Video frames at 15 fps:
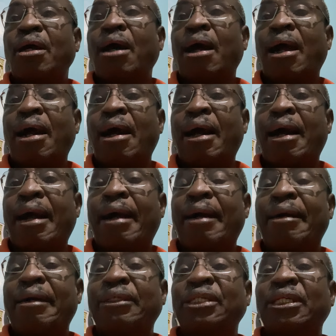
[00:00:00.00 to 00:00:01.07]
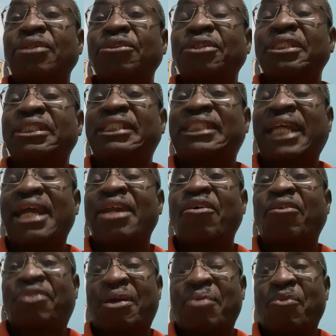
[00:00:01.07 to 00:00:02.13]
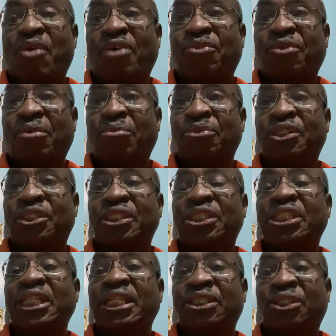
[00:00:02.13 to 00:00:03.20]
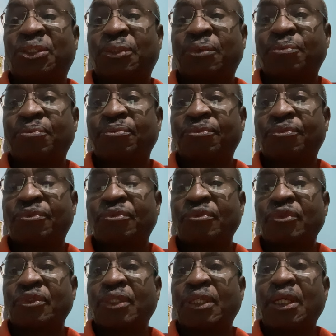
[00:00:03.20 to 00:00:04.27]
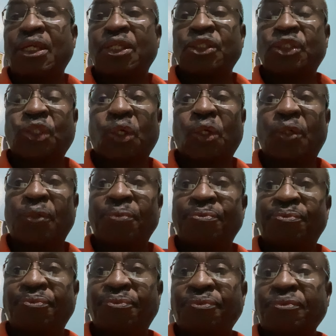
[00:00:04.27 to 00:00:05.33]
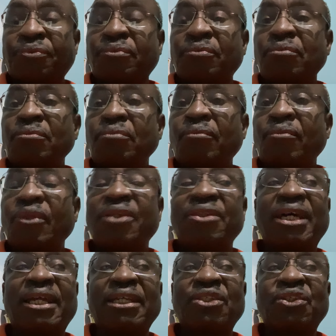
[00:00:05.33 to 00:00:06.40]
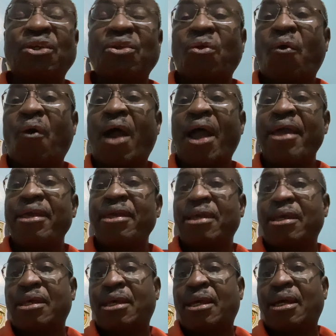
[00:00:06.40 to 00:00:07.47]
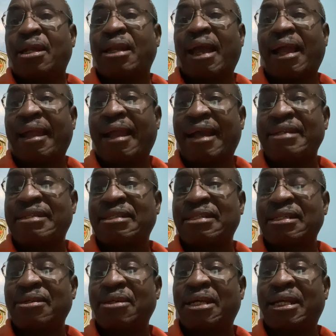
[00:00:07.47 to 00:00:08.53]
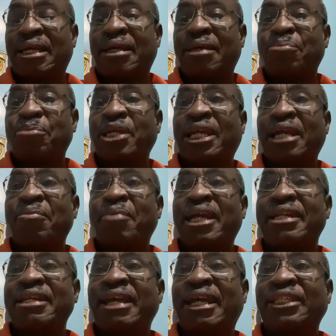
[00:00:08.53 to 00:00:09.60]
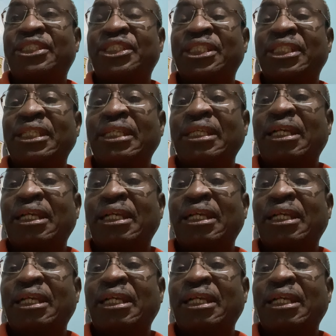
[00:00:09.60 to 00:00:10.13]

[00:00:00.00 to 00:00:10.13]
10 of them were from GSU. So the reason why Lagat became a DIG